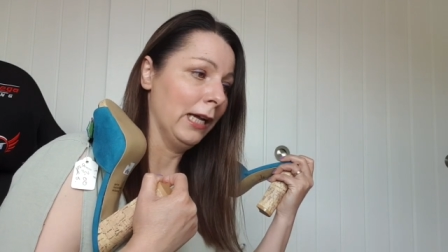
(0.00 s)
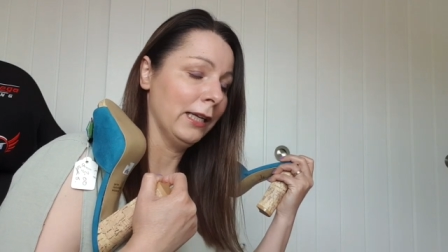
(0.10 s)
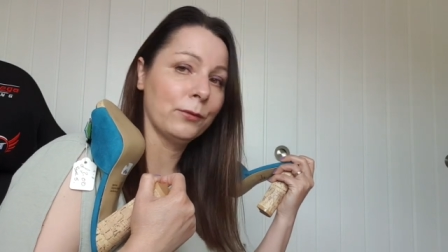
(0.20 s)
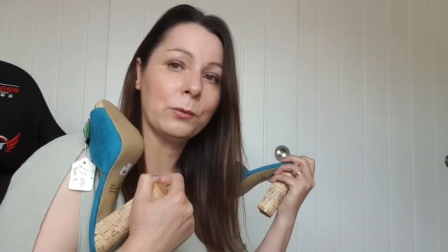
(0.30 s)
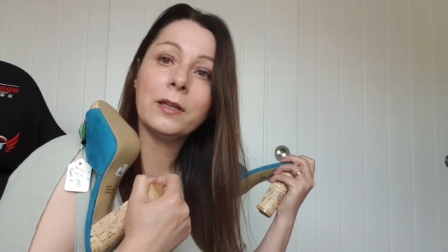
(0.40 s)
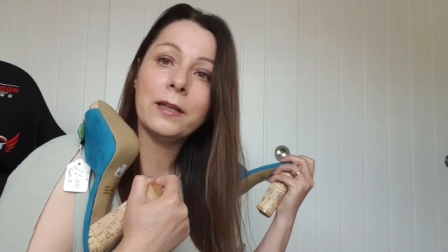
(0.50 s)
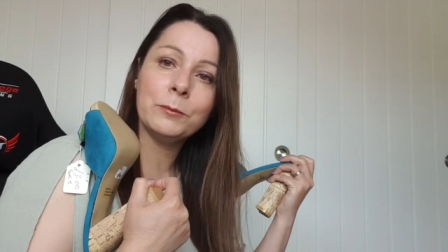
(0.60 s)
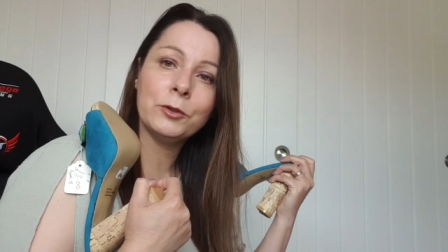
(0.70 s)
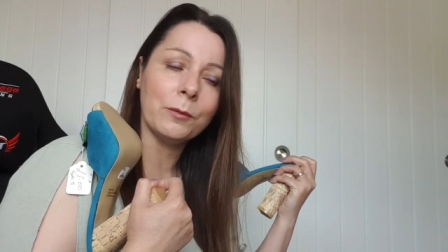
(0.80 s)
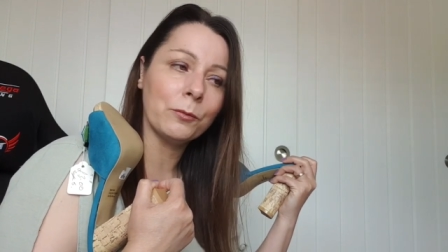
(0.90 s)
And it's one of
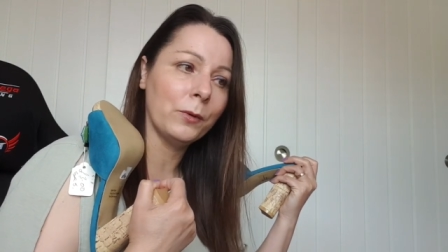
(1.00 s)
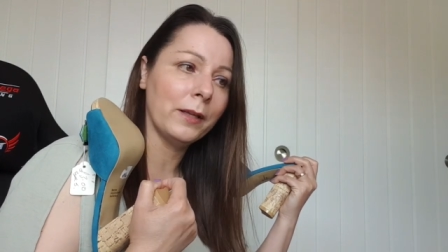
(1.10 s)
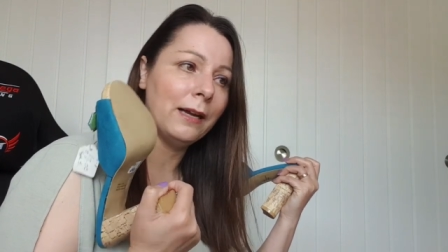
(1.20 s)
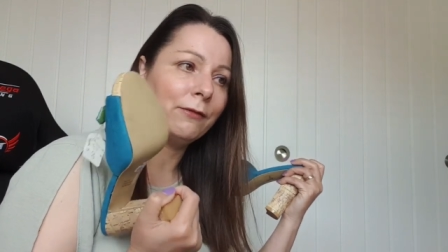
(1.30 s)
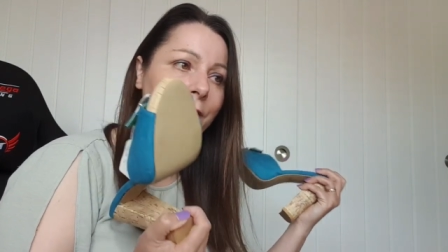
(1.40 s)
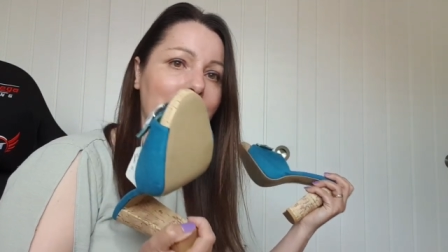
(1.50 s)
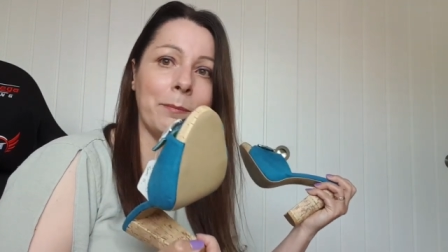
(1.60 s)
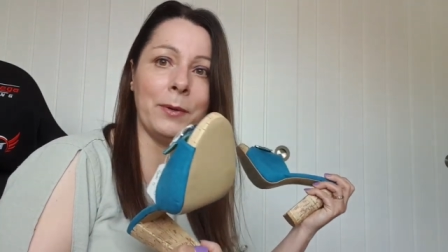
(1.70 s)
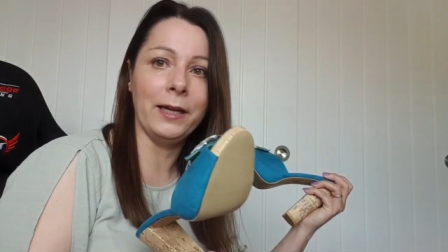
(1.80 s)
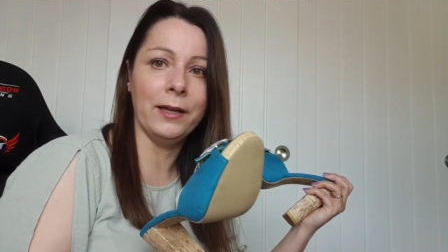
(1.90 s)
them shops where they have a
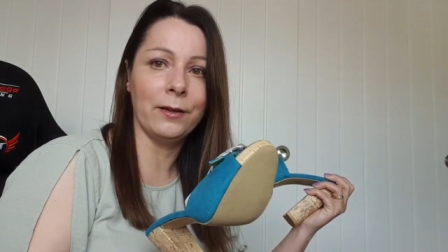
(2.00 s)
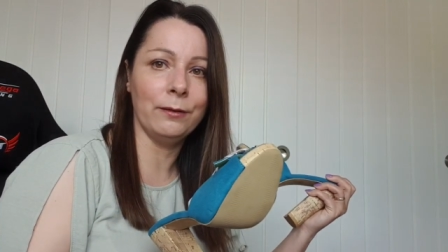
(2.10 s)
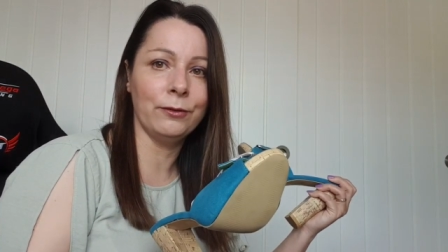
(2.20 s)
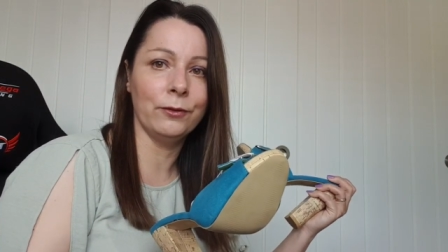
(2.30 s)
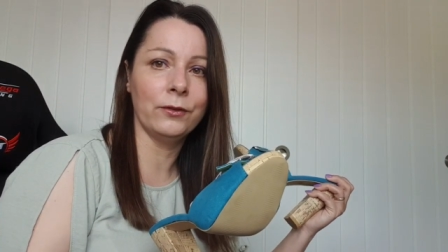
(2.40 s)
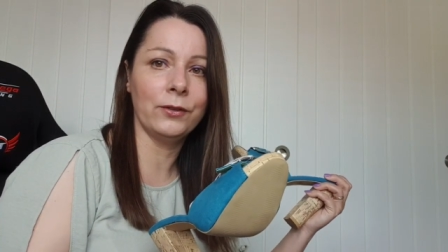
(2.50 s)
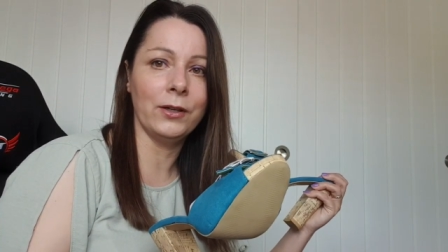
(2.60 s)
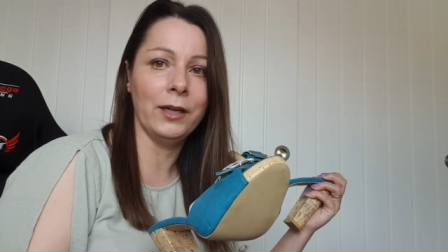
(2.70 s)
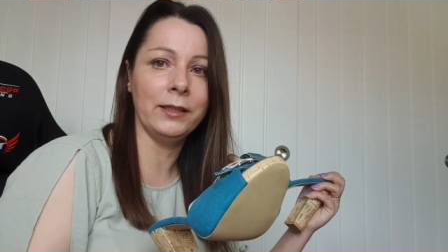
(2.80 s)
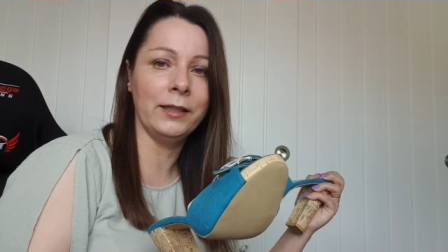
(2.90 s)
tablet at the front
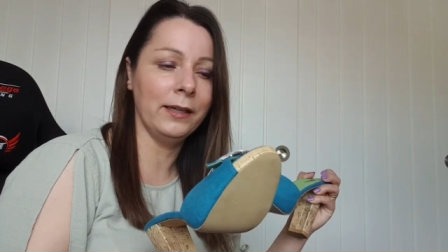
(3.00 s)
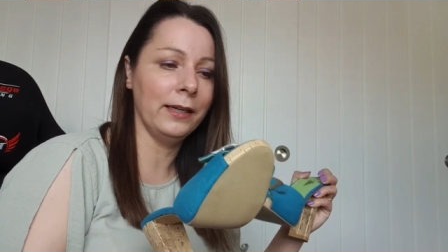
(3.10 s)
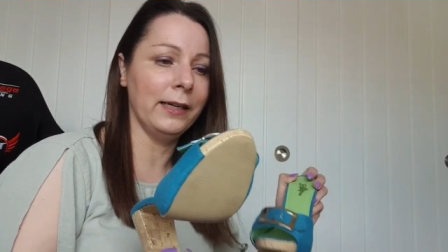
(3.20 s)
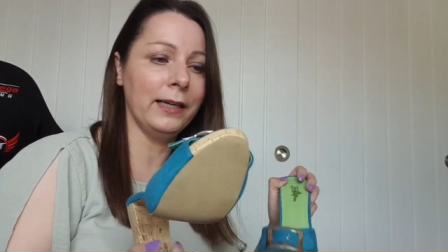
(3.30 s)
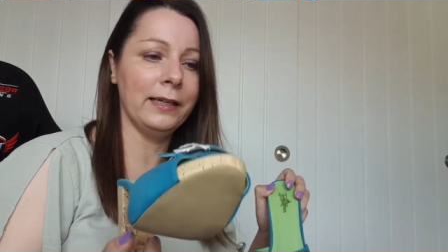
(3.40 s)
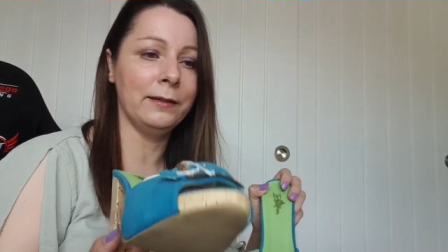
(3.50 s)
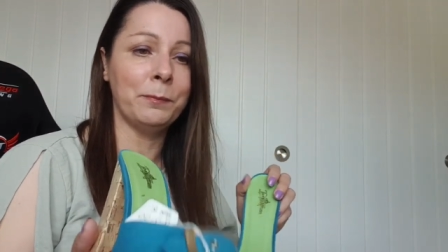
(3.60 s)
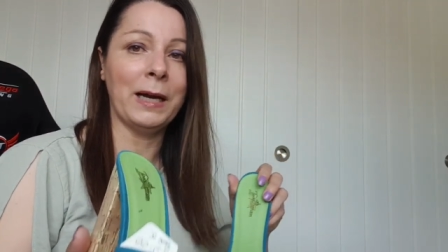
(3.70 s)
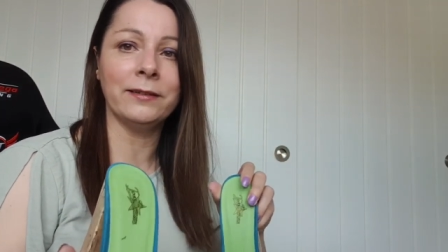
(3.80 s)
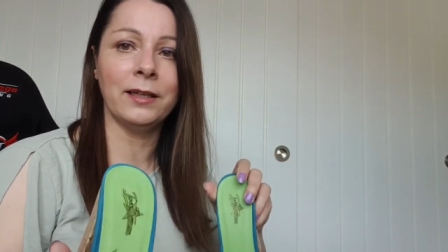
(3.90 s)
and you, he's
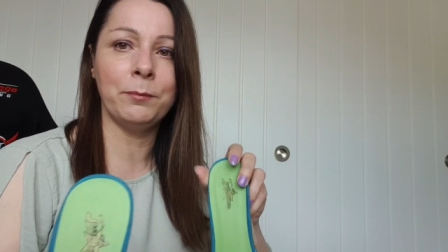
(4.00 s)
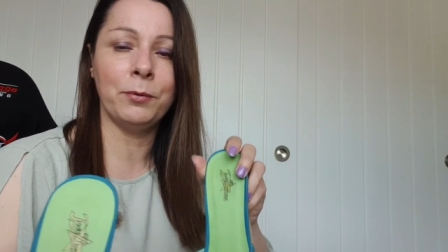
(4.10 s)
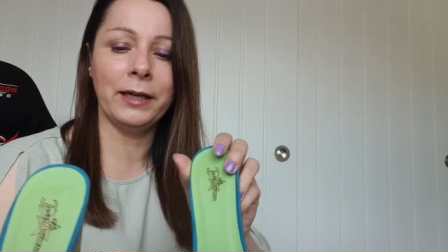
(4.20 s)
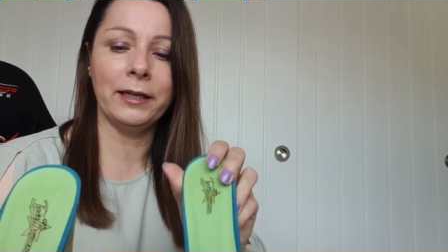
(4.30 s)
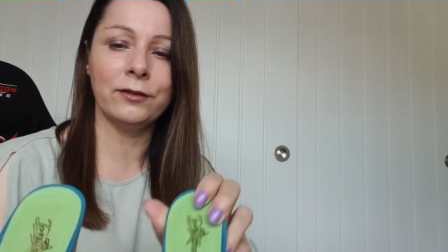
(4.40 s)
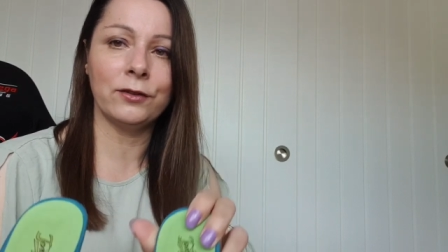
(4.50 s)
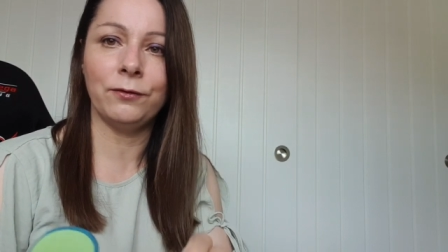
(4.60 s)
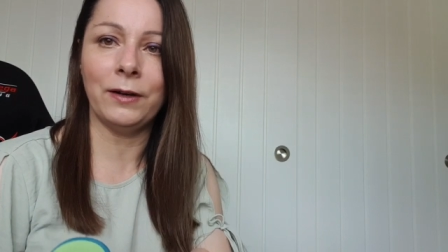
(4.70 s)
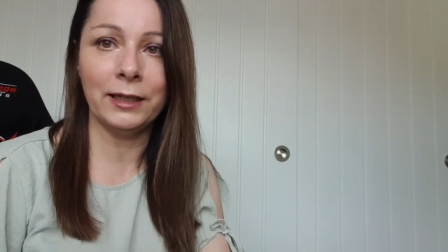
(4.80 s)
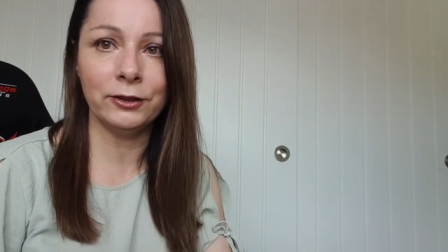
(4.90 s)
basically bringing
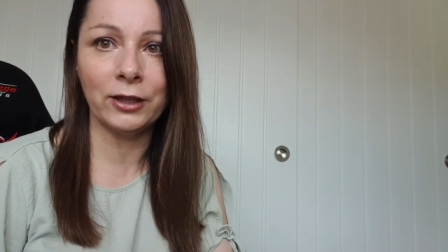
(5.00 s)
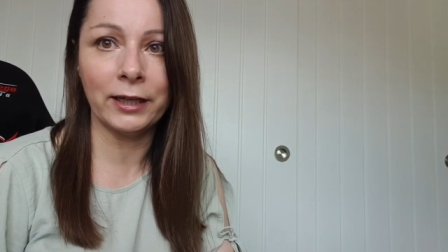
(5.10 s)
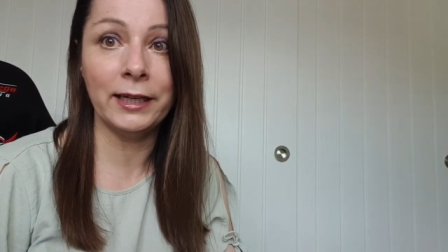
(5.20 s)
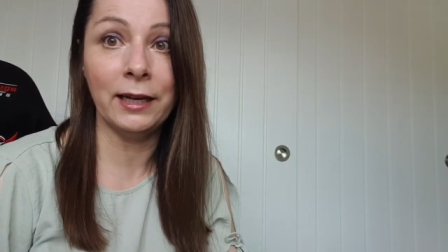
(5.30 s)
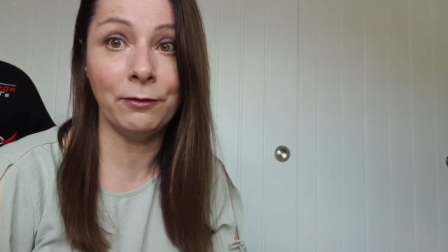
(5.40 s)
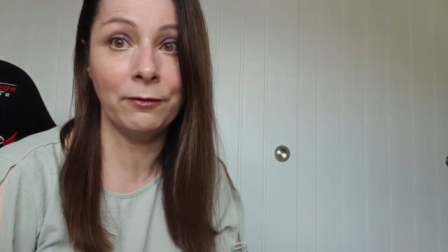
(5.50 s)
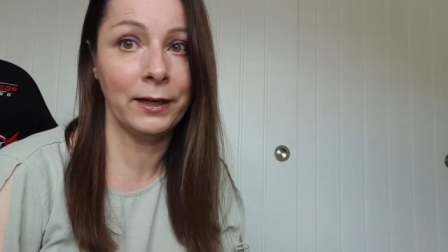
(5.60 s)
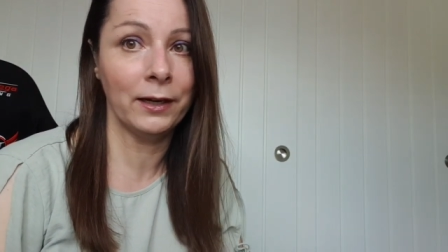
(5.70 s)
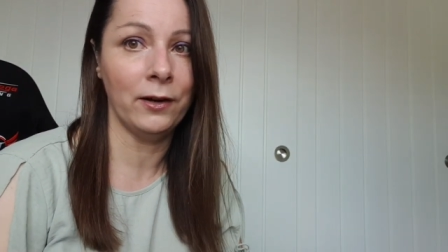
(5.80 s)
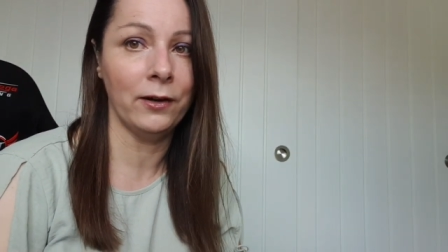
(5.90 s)
stuff out and checking
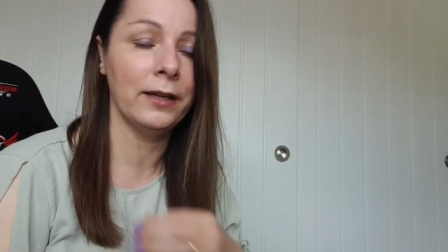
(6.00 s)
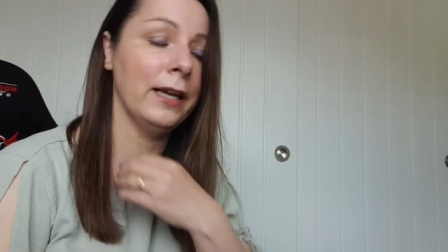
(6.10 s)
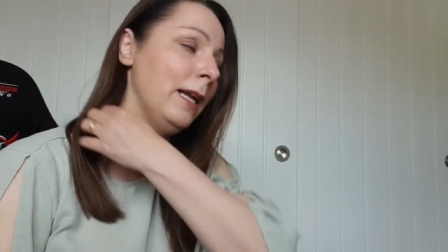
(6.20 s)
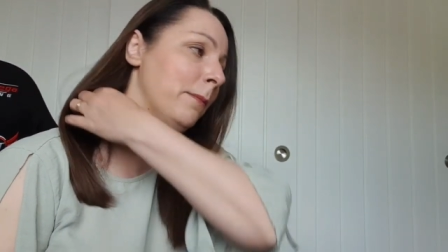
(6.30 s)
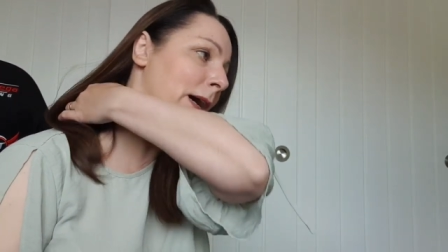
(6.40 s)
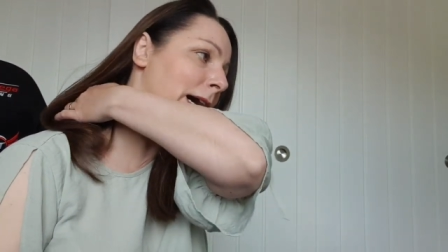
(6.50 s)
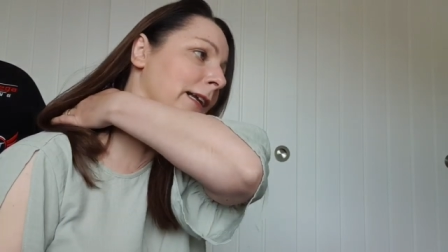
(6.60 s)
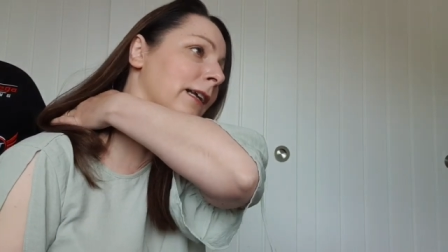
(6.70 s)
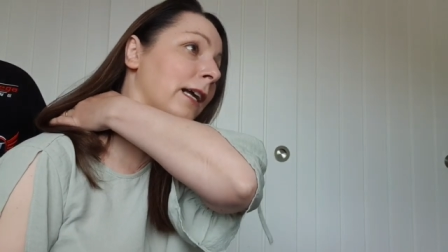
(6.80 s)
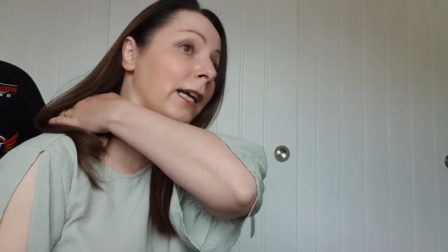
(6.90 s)
everything on eBay.